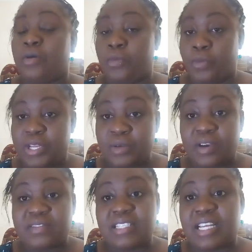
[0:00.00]
when you
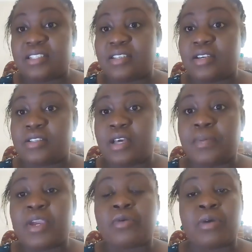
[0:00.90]
have selected your
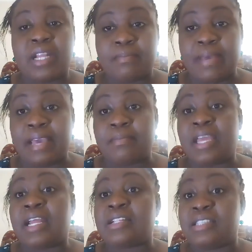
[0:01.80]
topic, run it by me
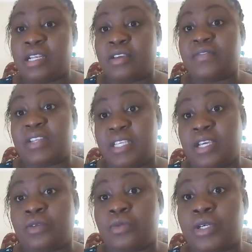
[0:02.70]
and I'll tell you if it
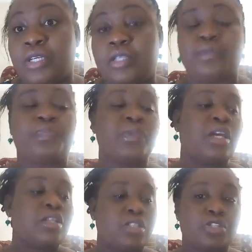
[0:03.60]
can work.
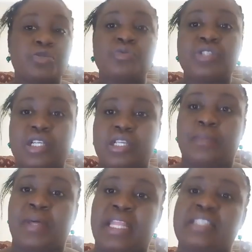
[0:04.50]
So choose your
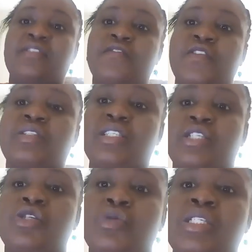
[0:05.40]
topic. That's the first
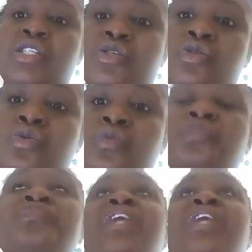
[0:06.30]
thing you need to do.